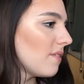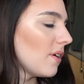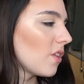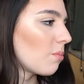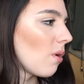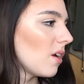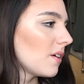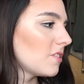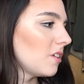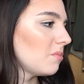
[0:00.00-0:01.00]
I have other
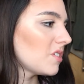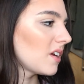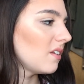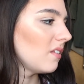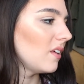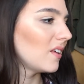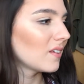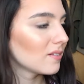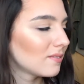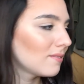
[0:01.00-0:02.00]
products that I'm just kind of like
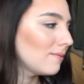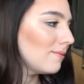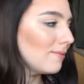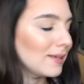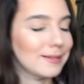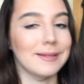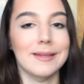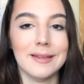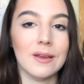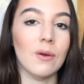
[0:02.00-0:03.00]

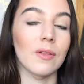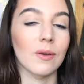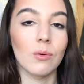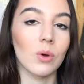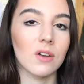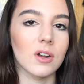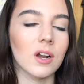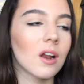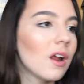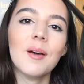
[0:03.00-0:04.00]
like
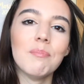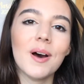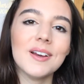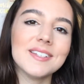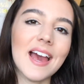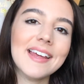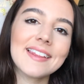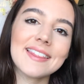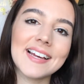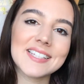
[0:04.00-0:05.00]
whatever. But yeah,
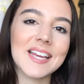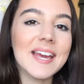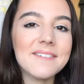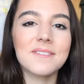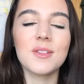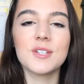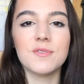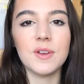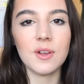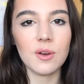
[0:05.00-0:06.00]
that's it for this
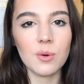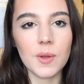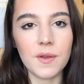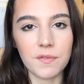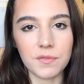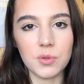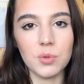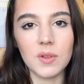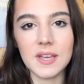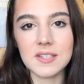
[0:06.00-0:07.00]
video. If
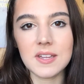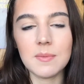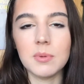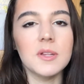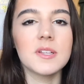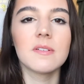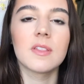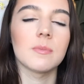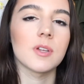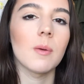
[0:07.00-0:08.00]
you liked it, please give it a
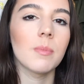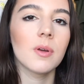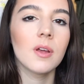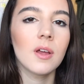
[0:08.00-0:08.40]
thumbs up.